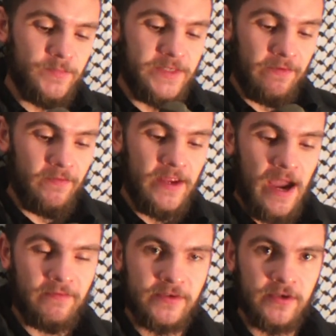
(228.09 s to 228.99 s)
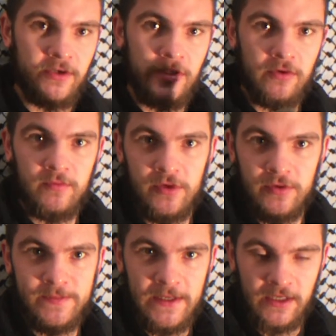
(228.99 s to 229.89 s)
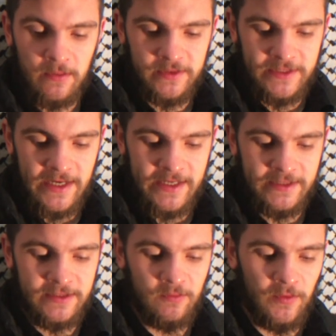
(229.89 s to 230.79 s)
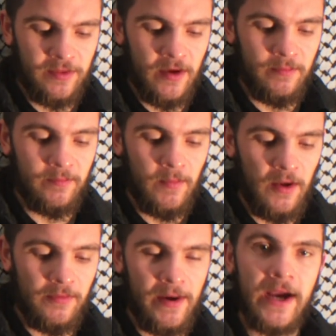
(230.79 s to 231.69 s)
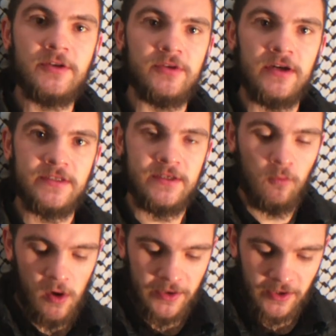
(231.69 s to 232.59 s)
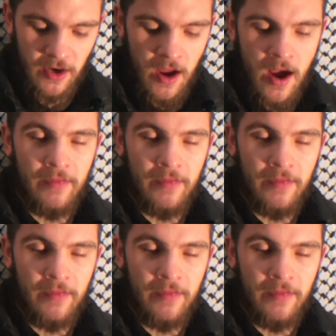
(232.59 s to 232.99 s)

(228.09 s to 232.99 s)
Definitely after you spend a couple days with them on the back trails and water,